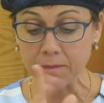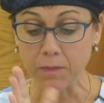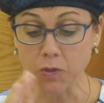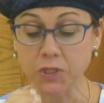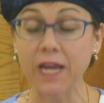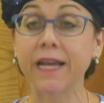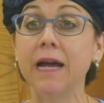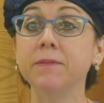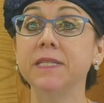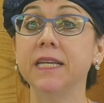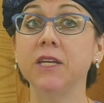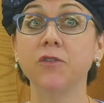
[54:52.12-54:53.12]
Moshe
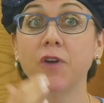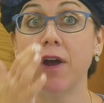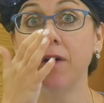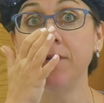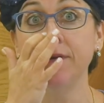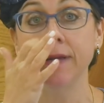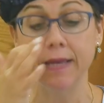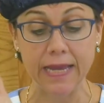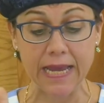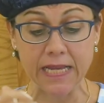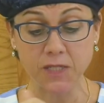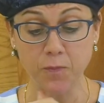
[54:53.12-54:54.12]
comes to Yitro,
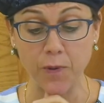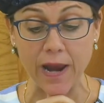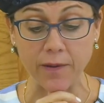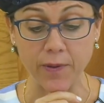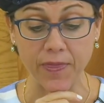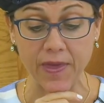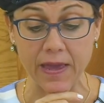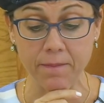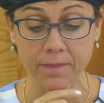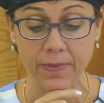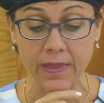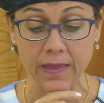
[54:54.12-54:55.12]
eats bread with him,
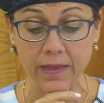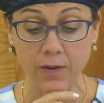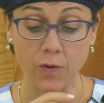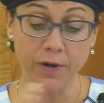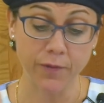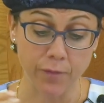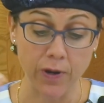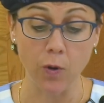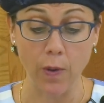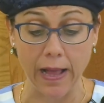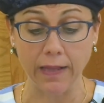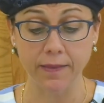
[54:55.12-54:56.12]
or
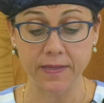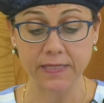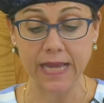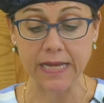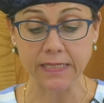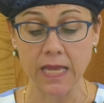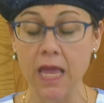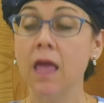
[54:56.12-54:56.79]
Reuel in this case.